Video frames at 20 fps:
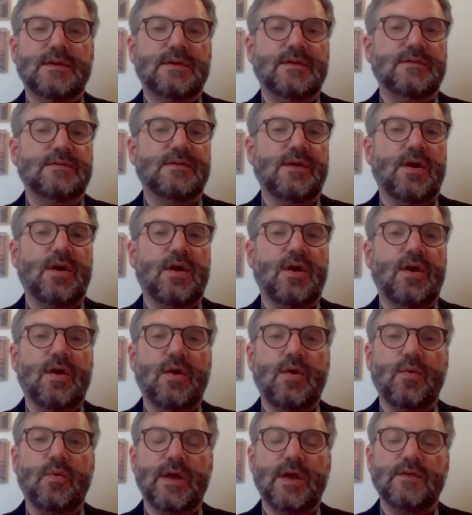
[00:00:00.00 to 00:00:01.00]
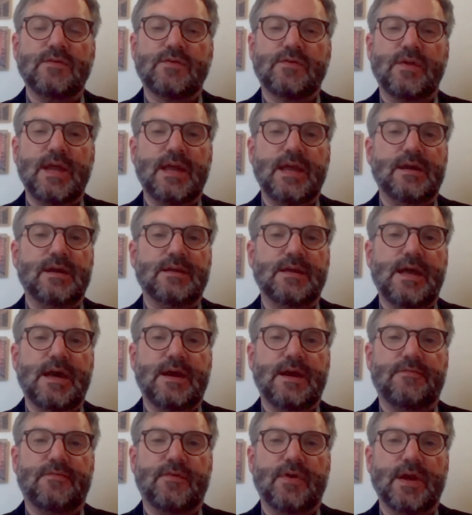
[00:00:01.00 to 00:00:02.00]
this always created a
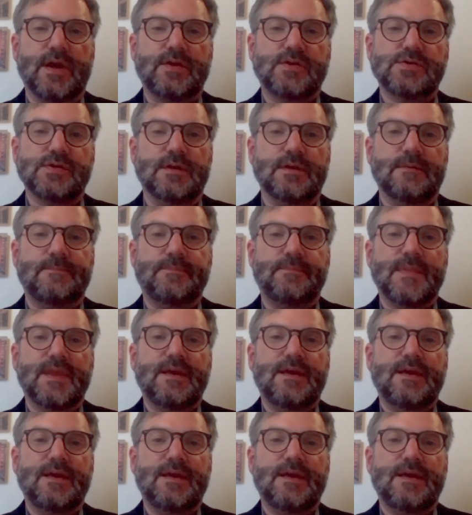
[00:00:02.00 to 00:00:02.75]
lot of friction.